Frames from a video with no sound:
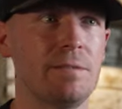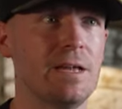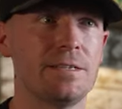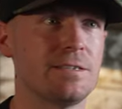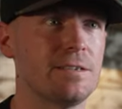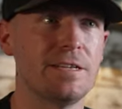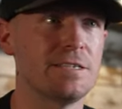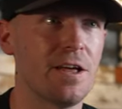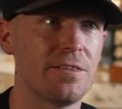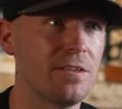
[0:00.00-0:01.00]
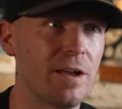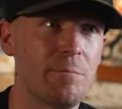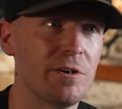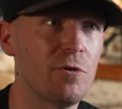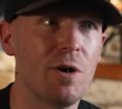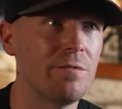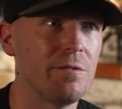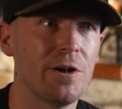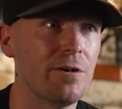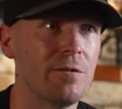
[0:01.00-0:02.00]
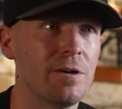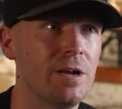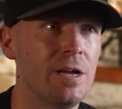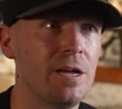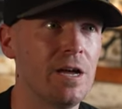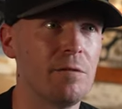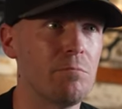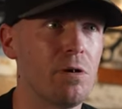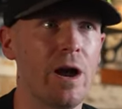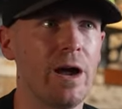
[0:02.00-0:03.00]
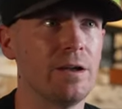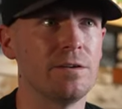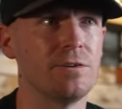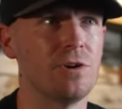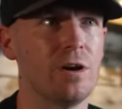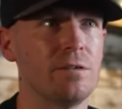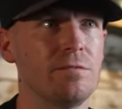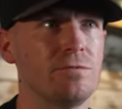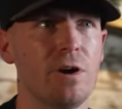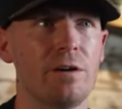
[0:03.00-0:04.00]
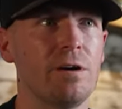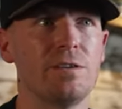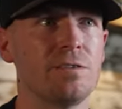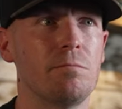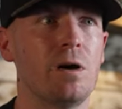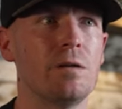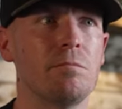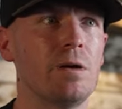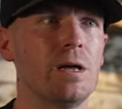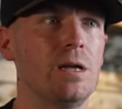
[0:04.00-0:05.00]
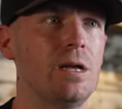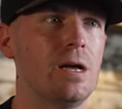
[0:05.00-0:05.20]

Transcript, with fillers: It's nothing that I'm going to go out there and brag and try to drag race somebody, but